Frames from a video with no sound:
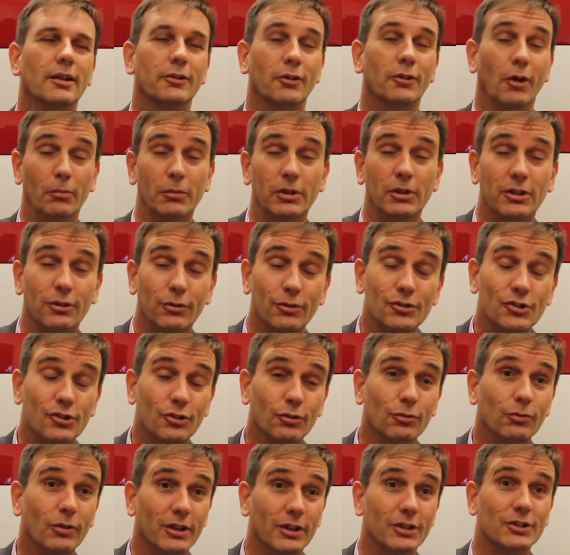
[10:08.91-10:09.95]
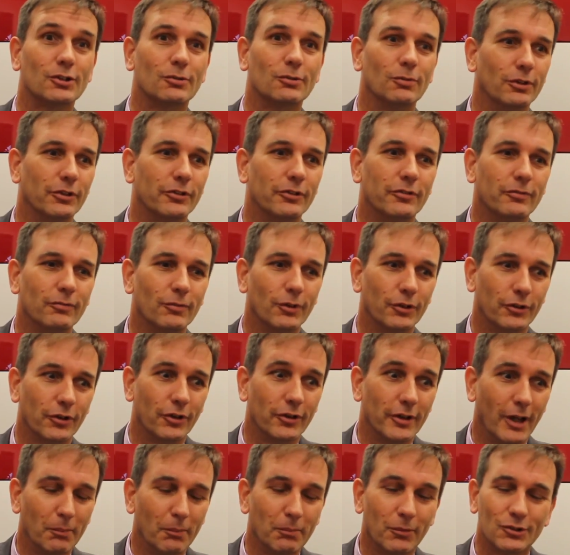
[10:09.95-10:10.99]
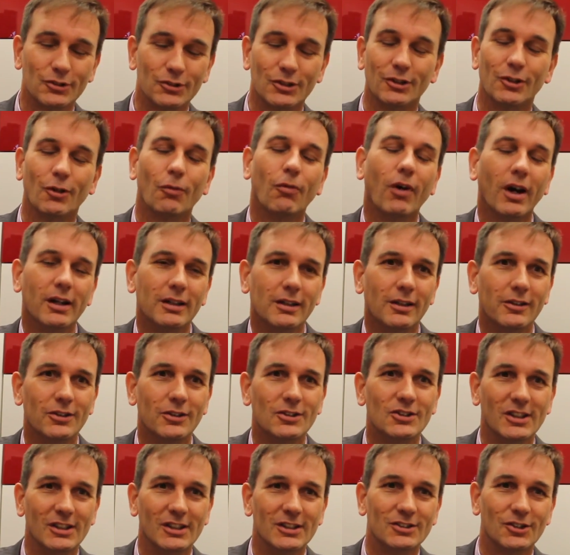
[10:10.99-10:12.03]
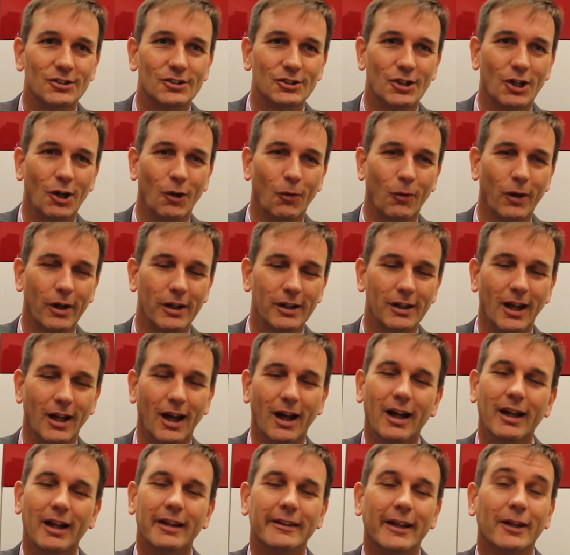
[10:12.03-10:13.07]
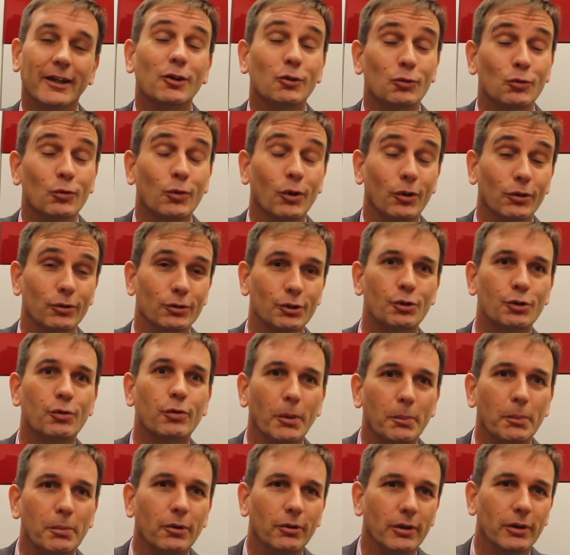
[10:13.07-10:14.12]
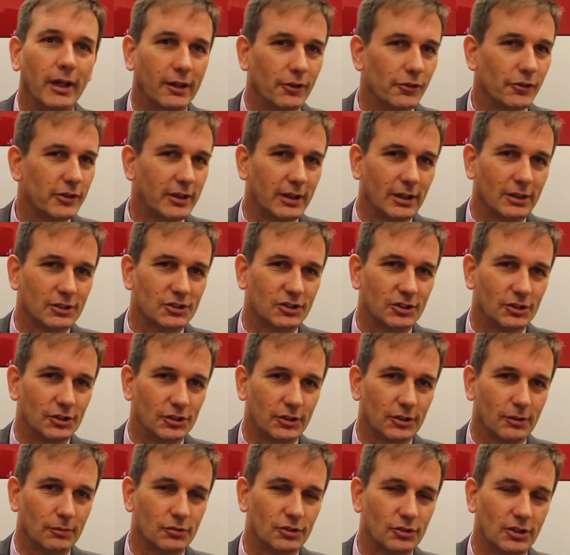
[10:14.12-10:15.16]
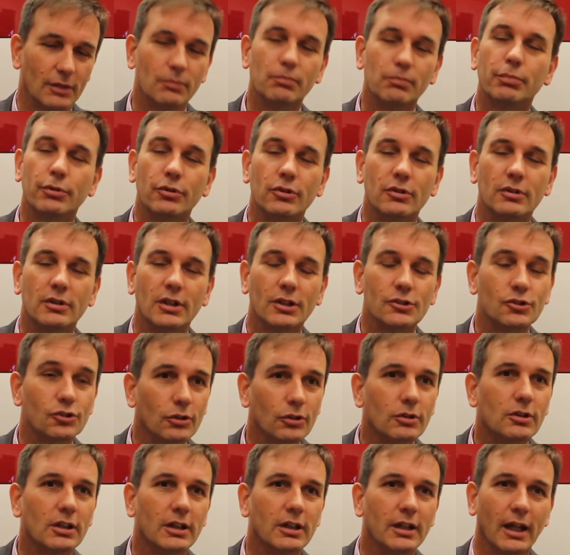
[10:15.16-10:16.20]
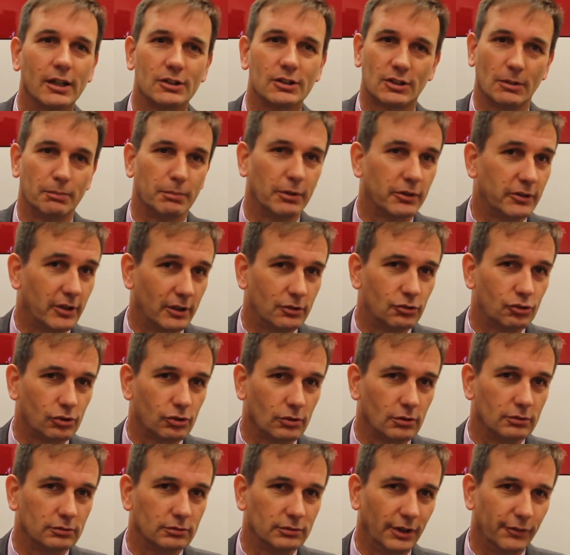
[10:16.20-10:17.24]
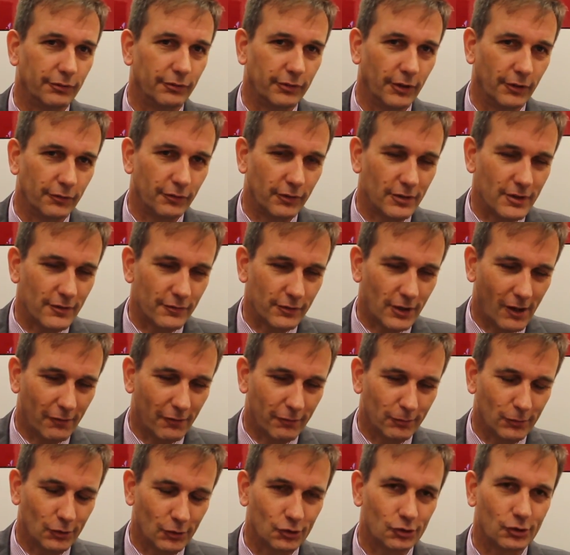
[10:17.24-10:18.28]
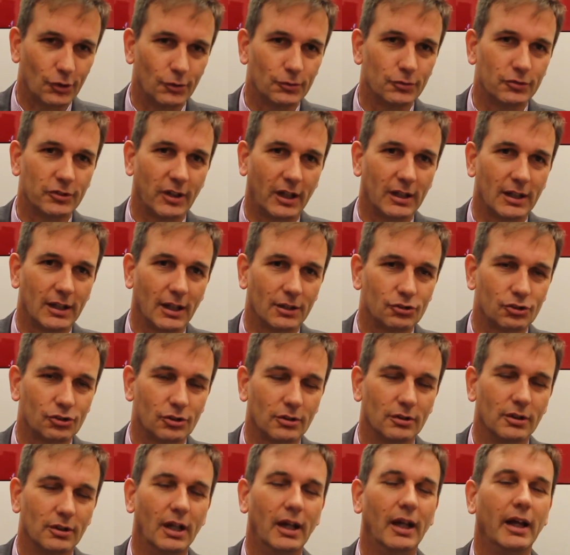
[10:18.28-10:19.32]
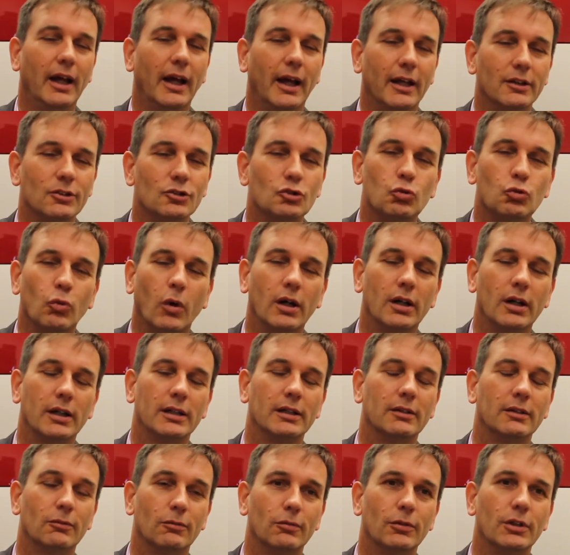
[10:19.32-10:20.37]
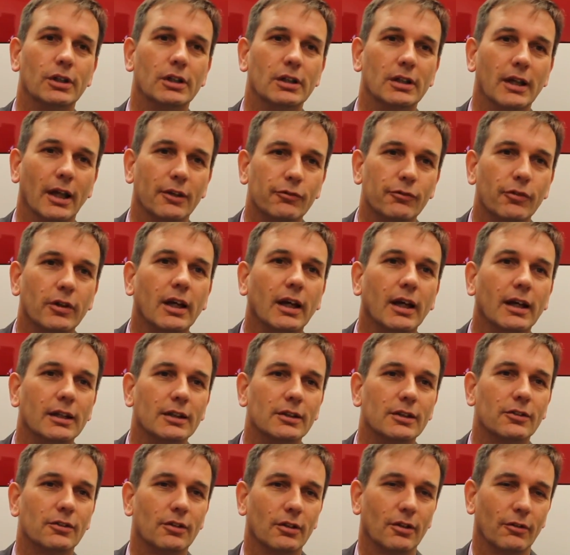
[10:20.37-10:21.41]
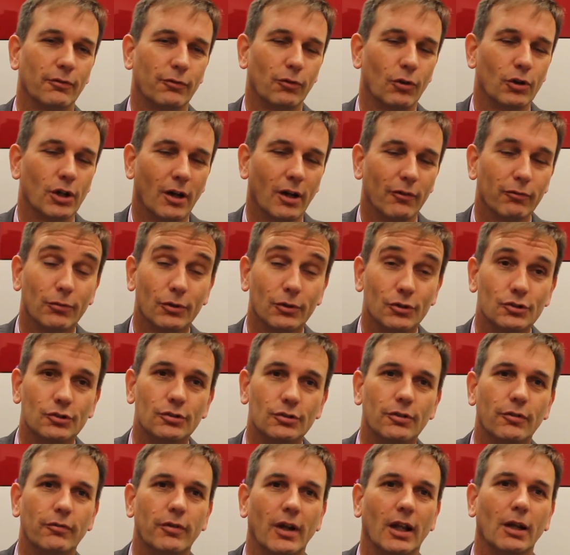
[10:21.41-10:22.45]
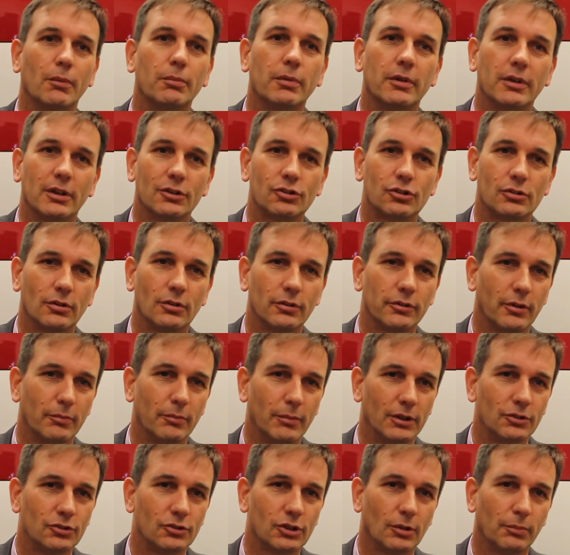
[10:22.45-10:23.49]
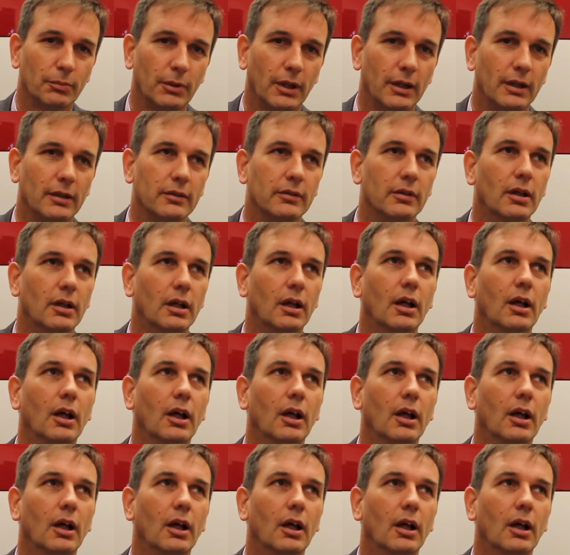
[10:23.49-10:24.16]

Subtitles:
I mean, there is the risk with the numbers and the way the disease is going that it will cripple healthcare systems, and that certainly has the potential if governments don't take action, hence why we advocate for governments to develop a national dementia plan.